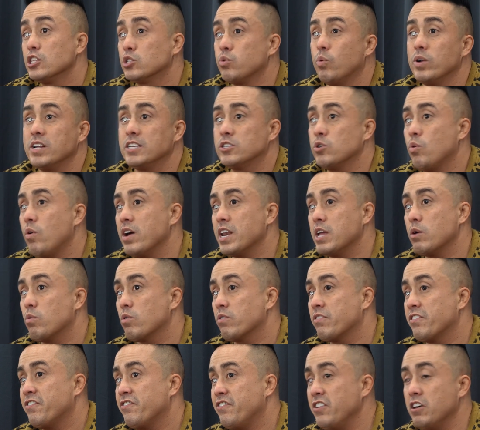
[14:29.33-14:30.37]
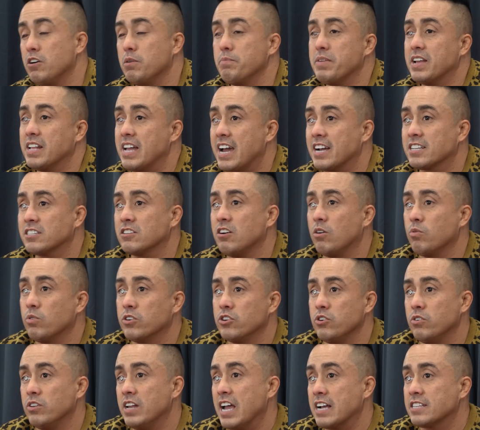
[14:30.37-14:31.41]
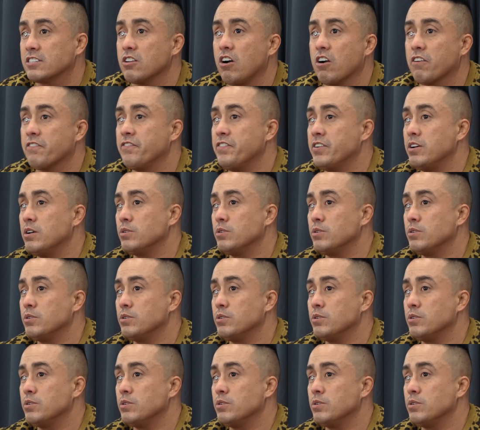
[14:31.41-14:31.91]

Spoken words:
2020, we're doing XDOG